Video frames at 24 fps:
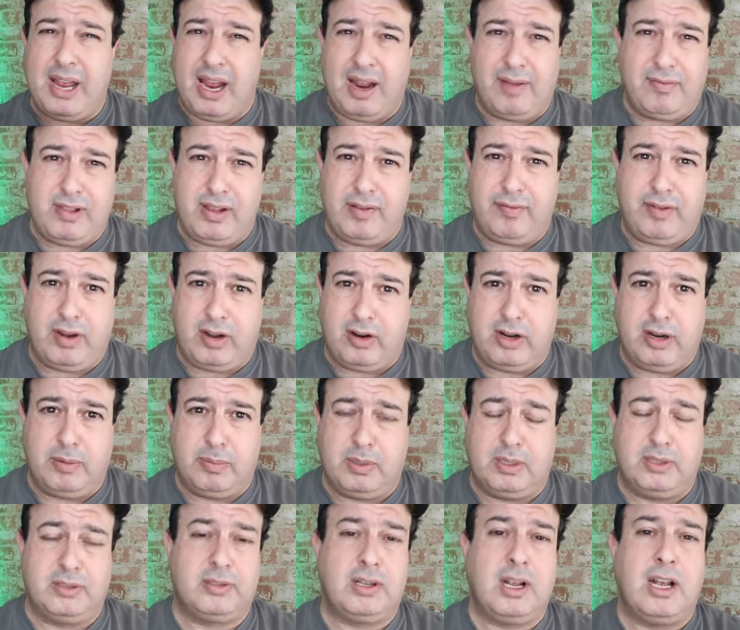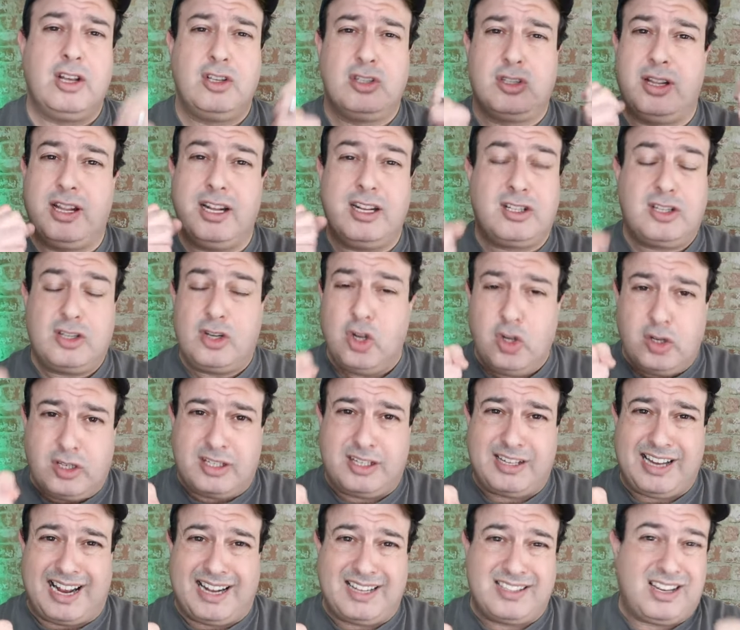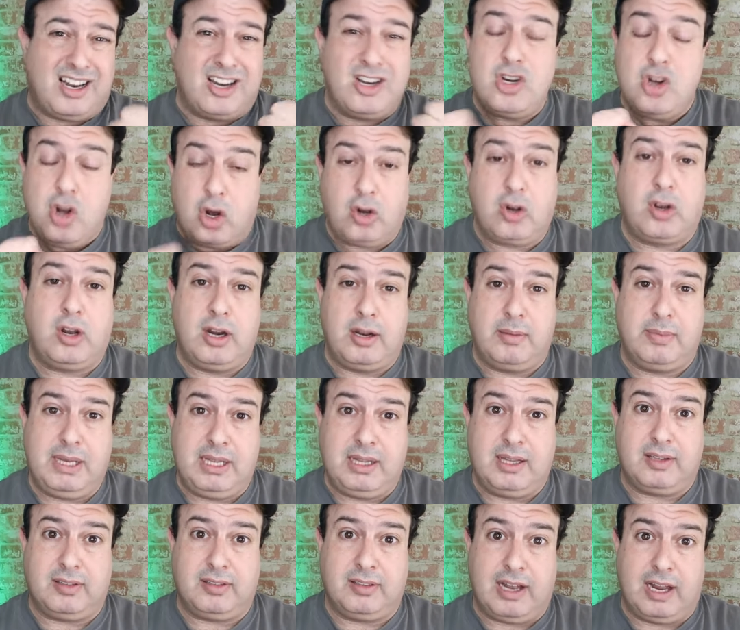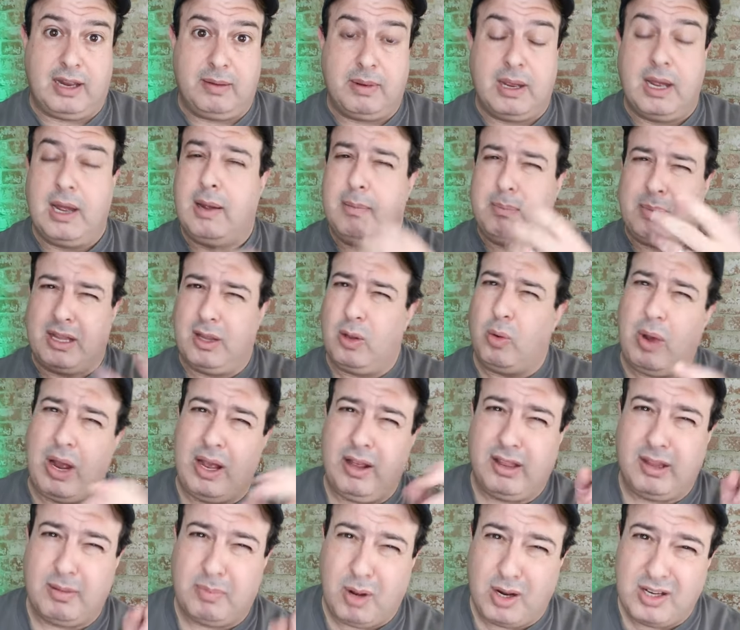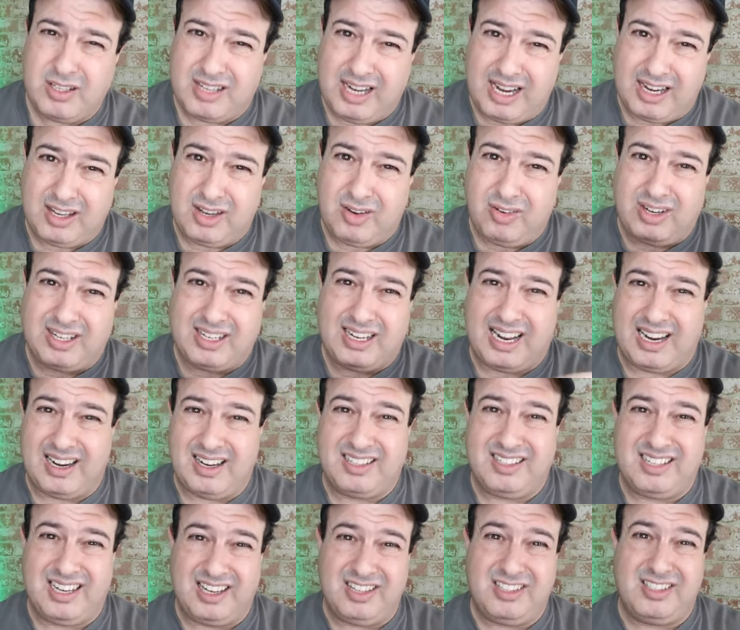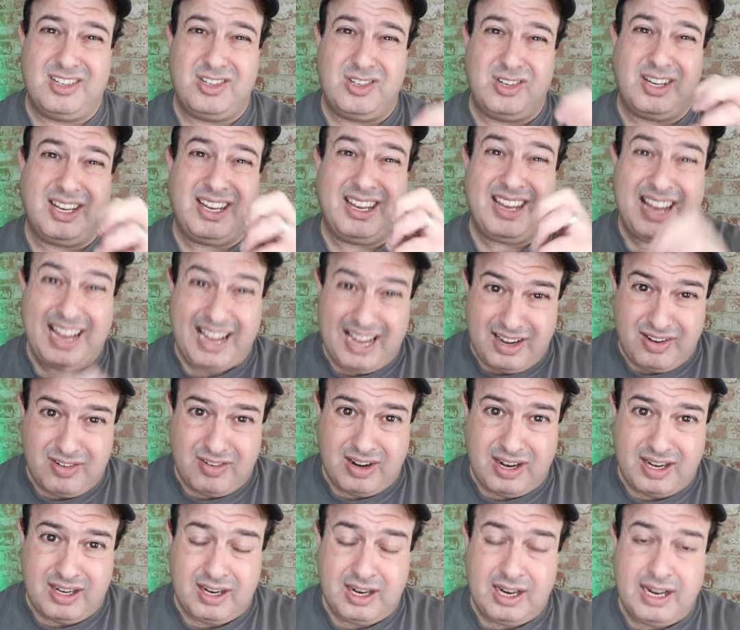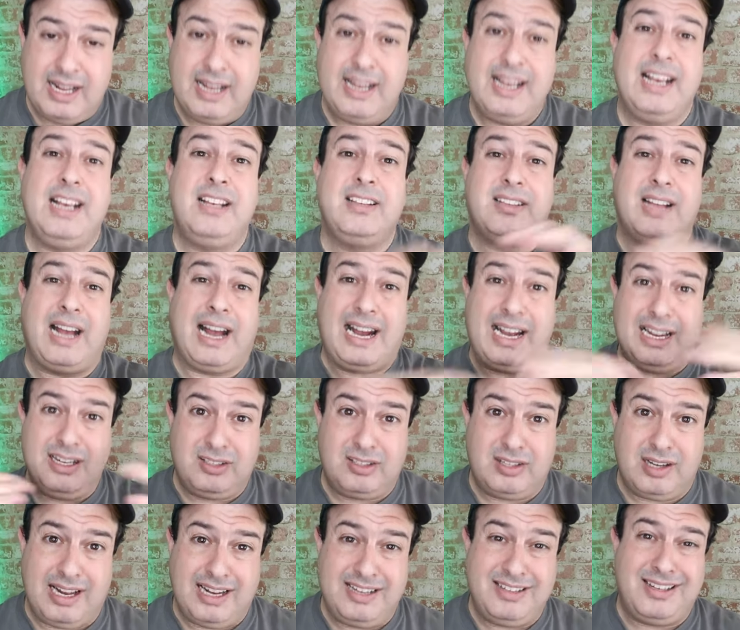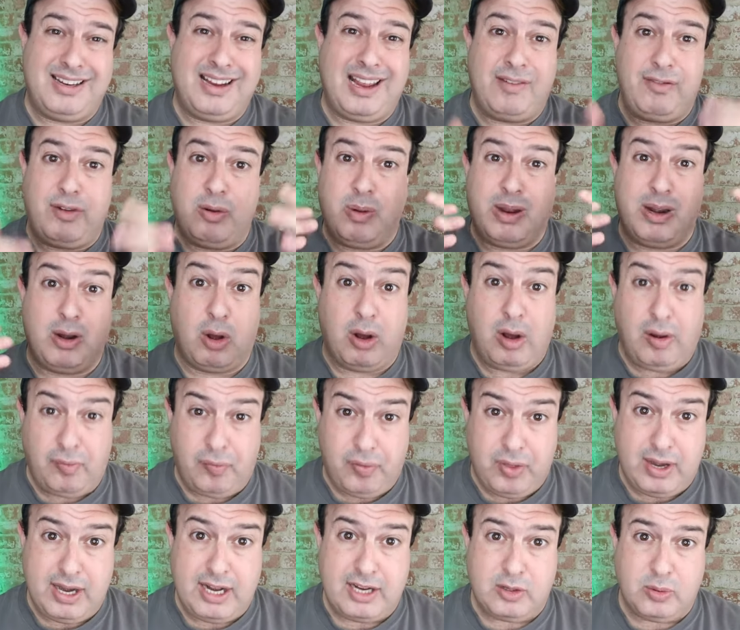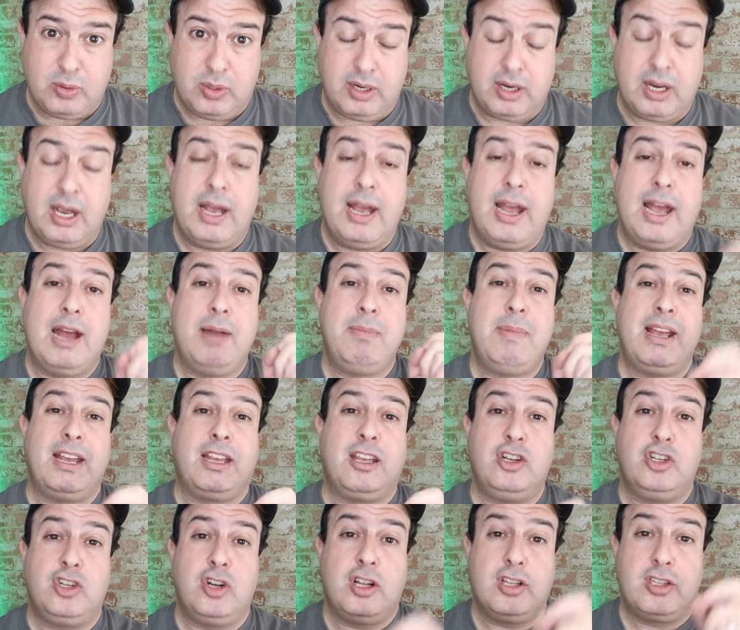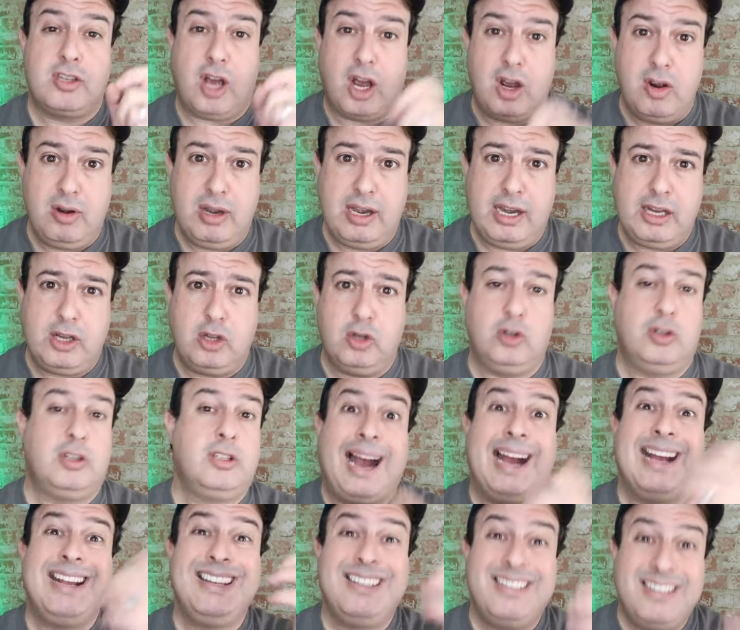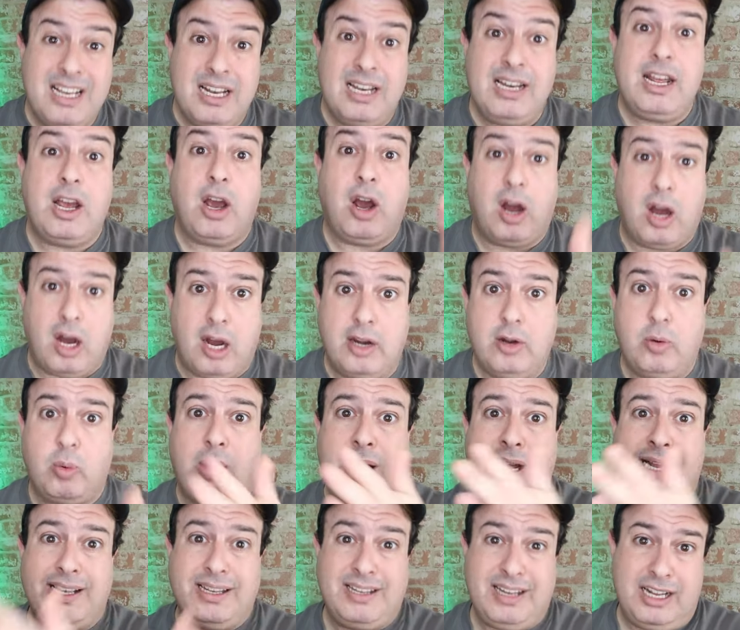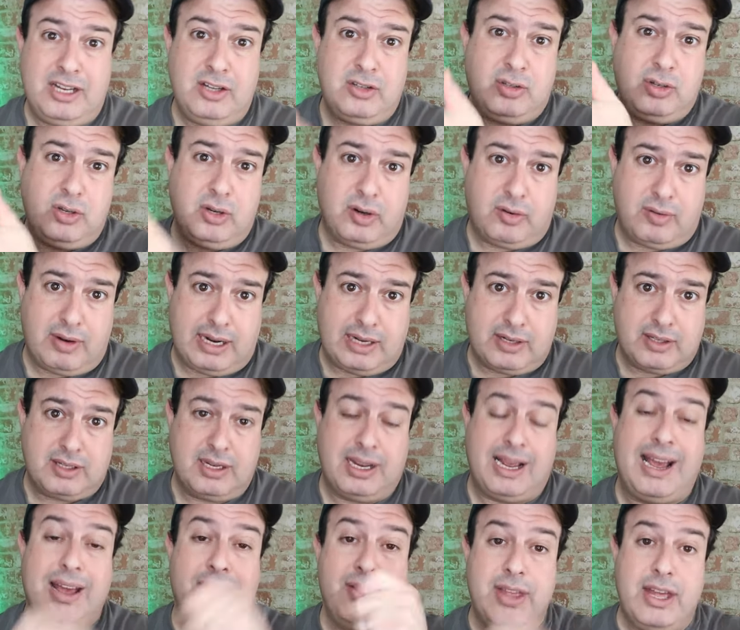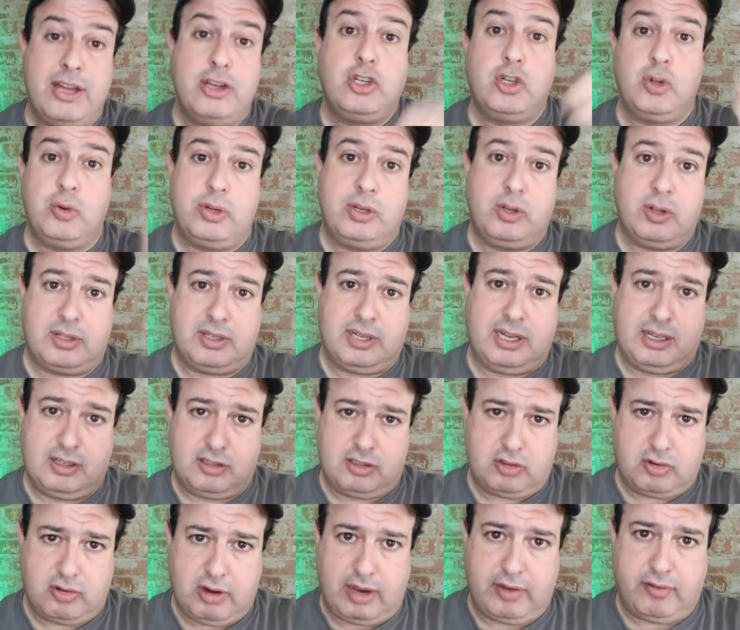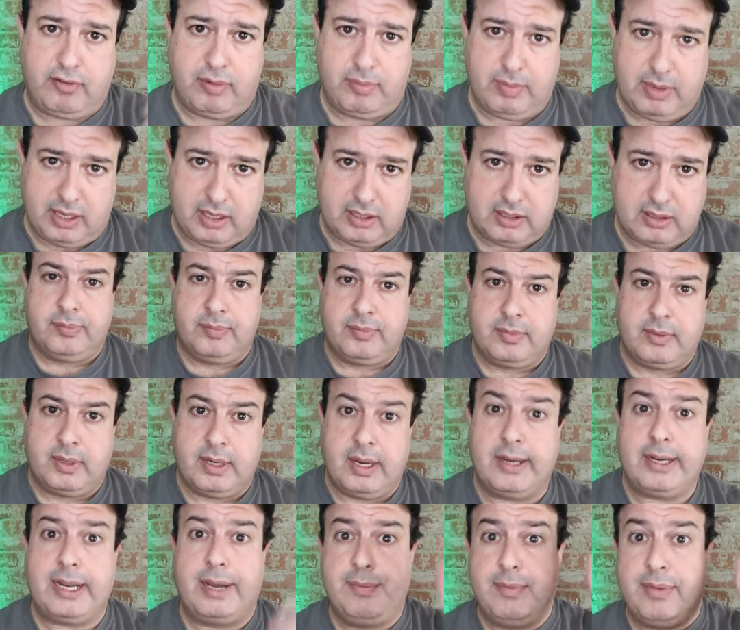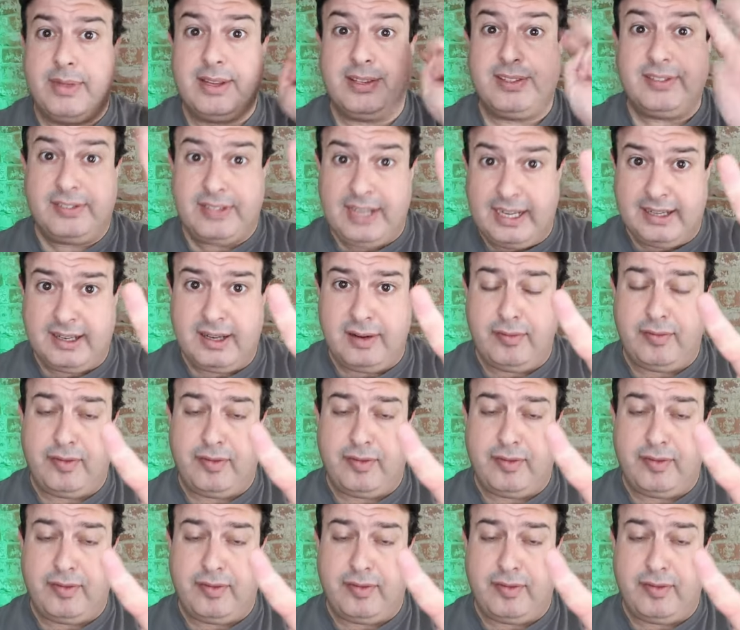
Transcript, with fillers: have the variables, so the two sites are not going to be the same. By the way, the most accurate kind of test that you can run is isolating everyone off the network and making sure it's only you, ideally hardwired into your router, and then doing your test straight from there. Okay, the second